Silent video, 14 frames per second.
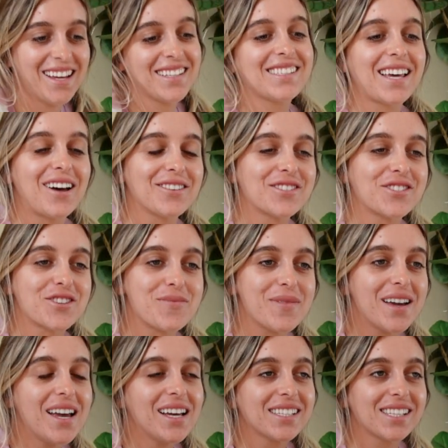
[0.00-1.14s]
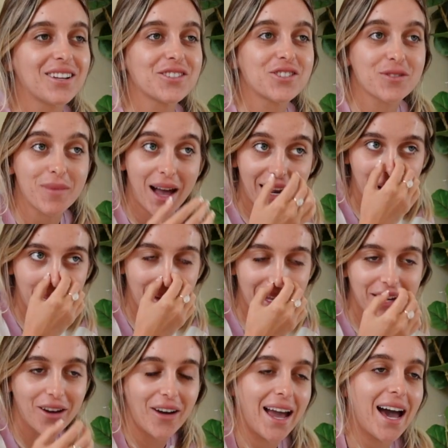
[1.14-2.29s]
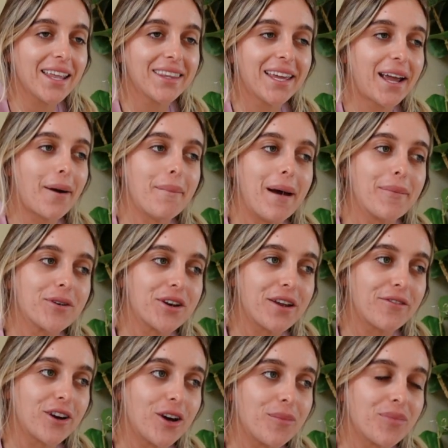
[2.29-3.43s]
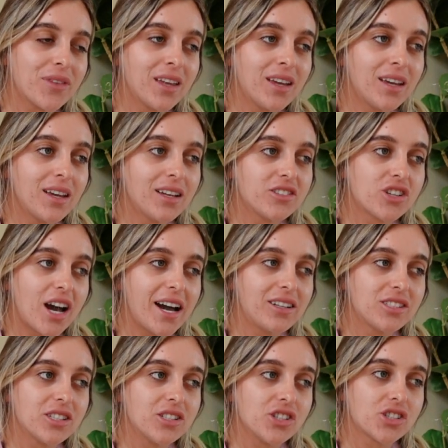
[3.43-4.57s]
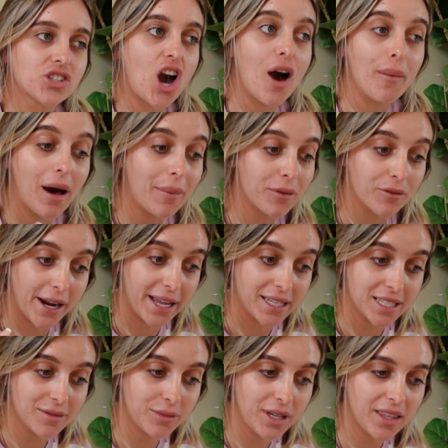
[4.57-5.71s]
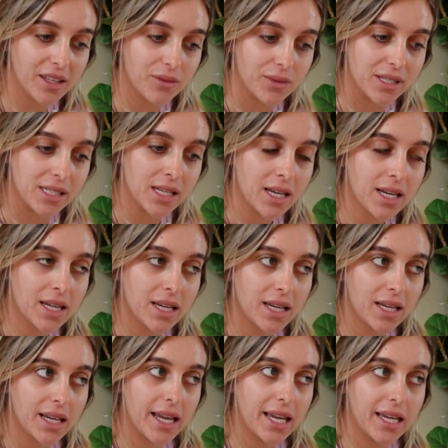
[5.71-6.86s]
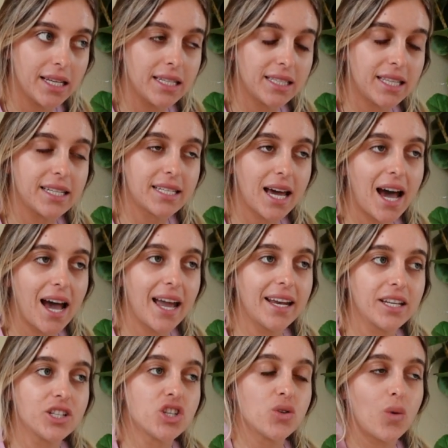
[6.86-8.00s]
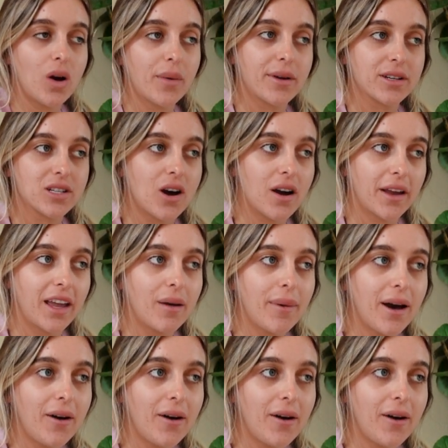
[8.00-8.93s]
Sounds dramatic, but no, I had like a memory from childhood just come up randomly that was that tied into what we were talking about.